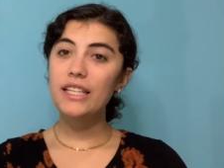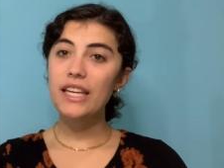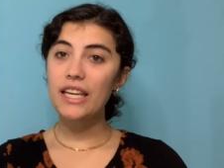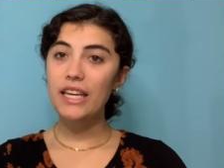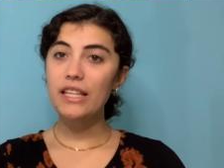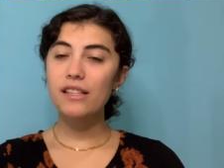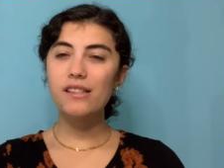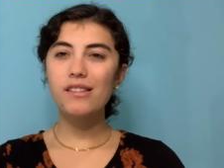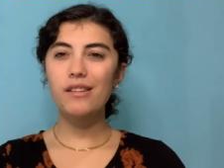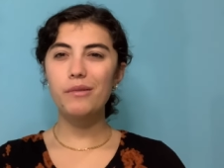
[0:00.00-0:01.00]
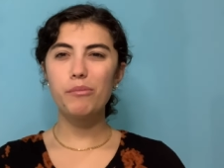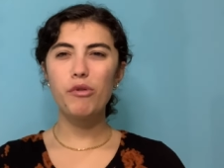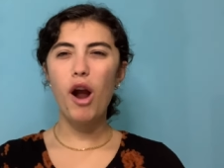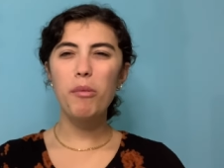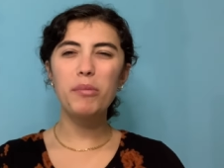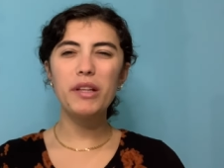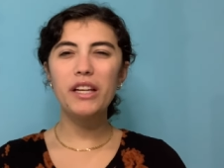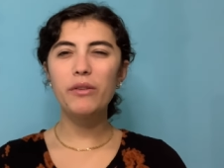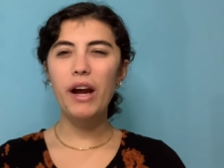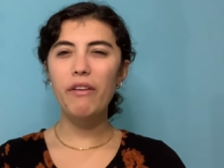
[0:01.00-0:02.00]
teens, probably
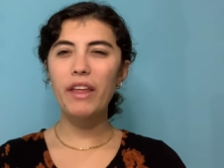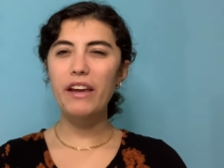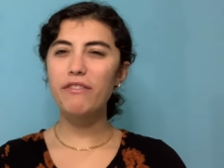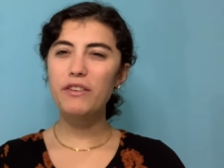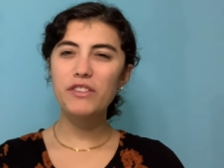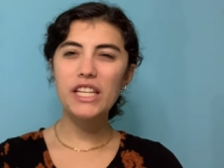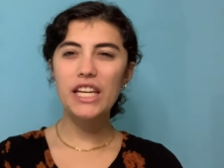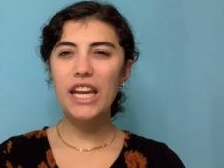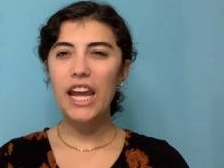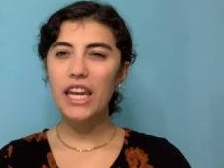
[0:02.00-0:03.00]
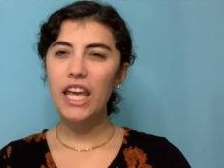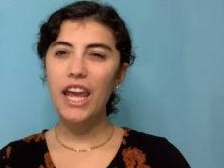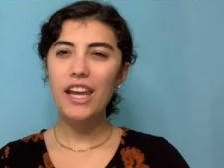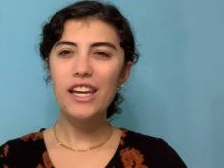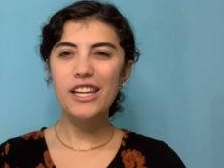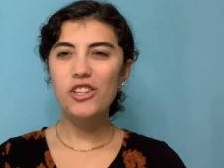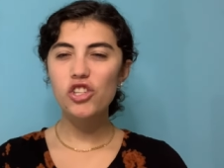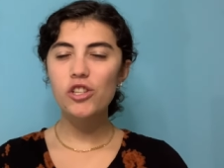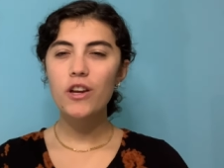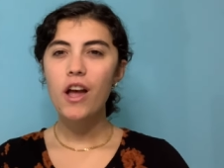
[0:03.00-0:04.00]
around like
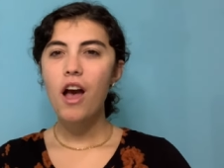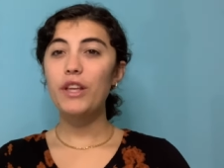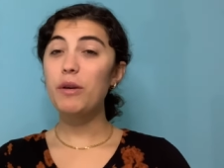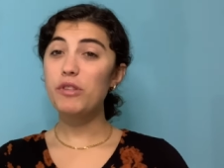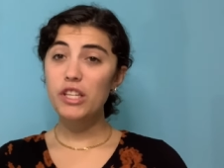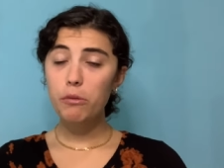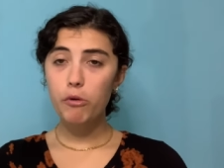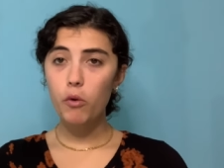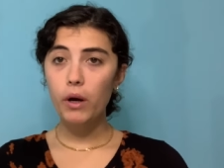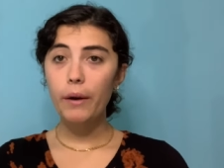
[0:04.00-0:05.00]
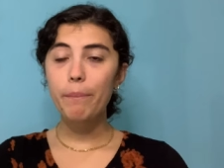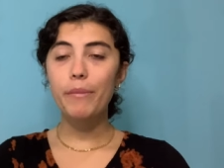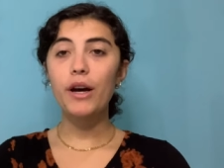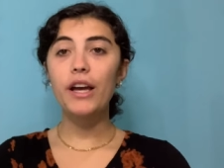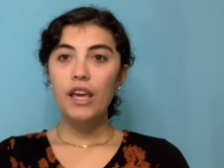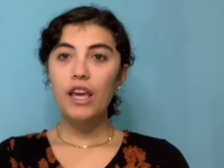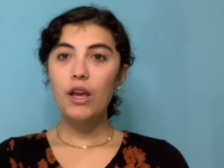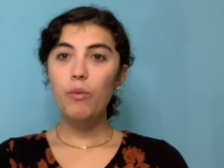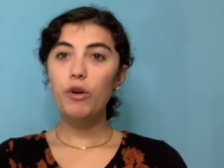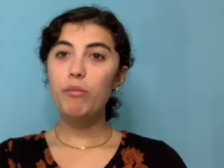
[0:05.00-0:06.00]
1588-ish, he was still poor, but
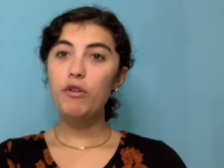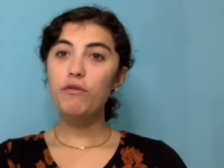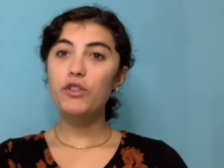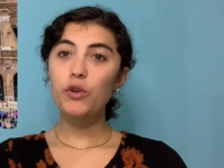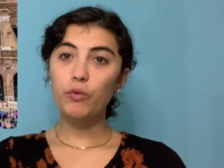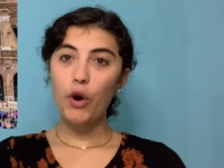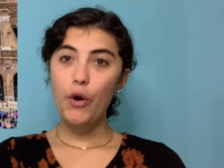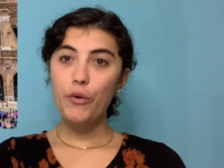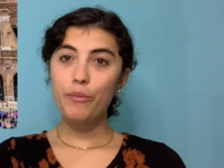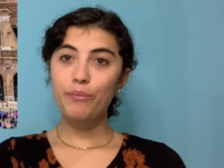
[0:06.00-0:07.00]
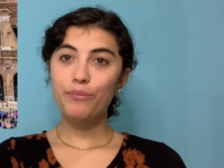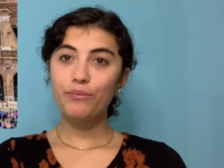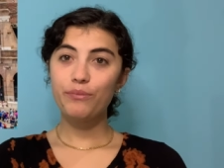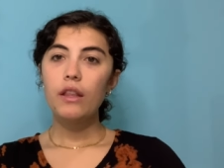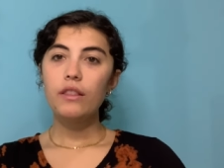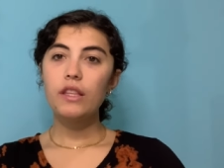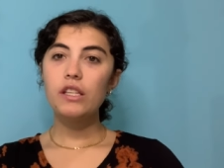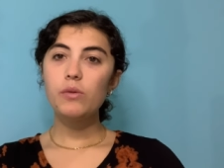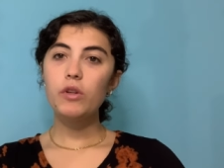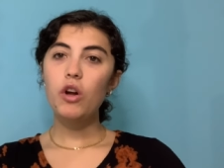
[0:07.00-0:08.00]
he would move to Rome.
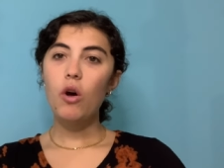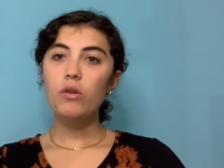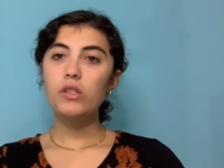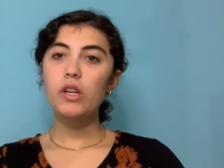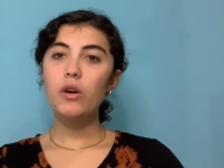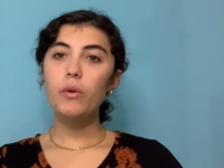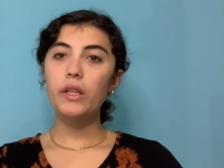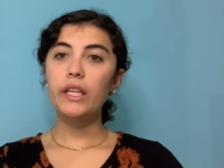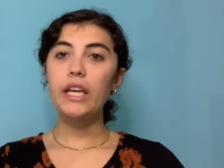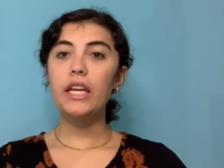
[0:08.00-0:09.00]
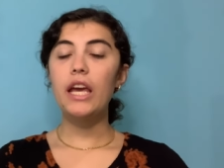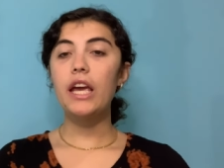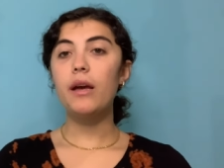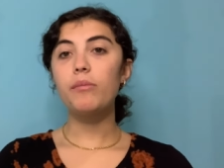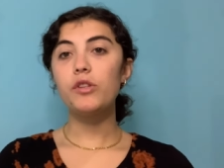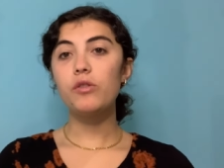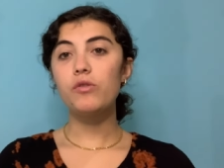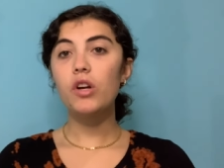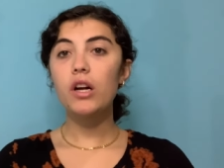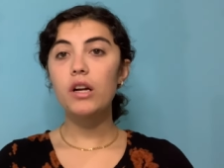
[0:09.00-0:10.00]
This would also lead him to
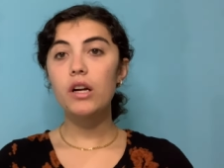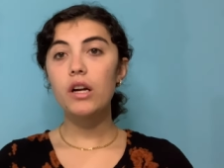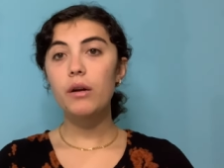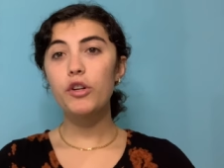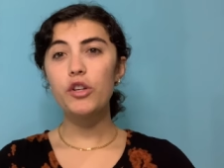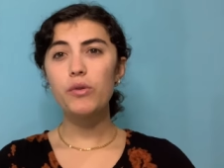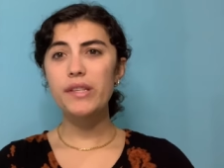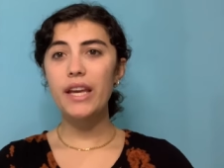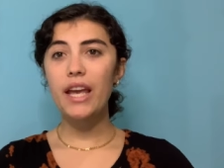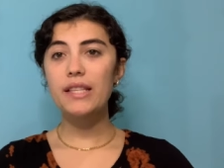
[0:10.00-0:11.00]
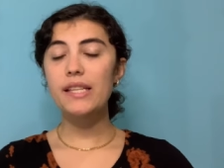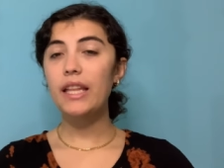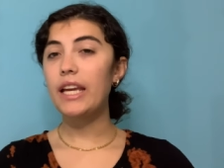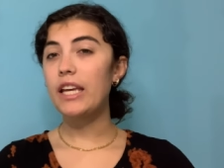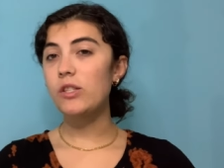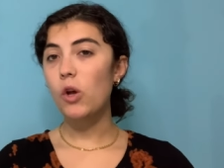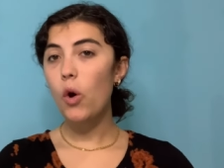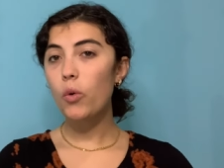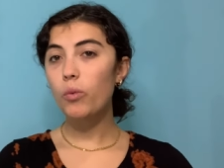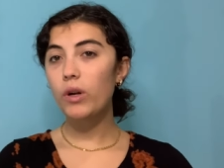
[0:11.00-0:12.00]
start producing and selling his
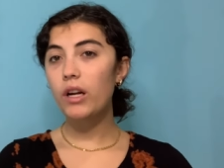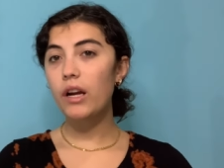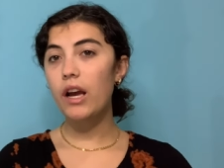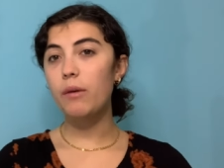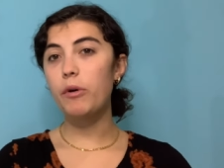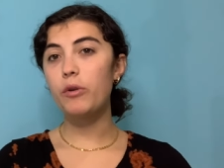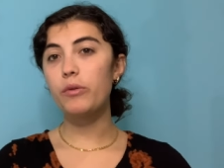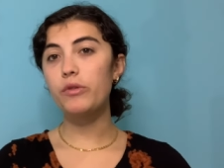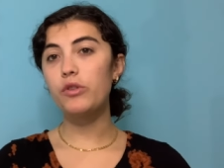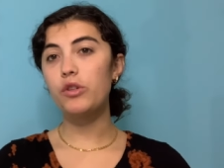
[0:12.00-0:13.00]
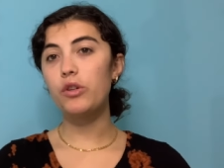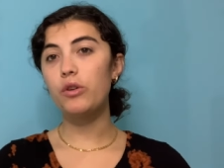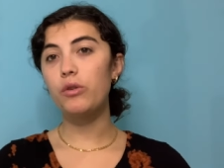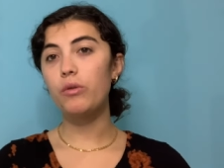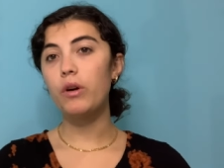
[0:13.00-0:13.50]
own work, opposed to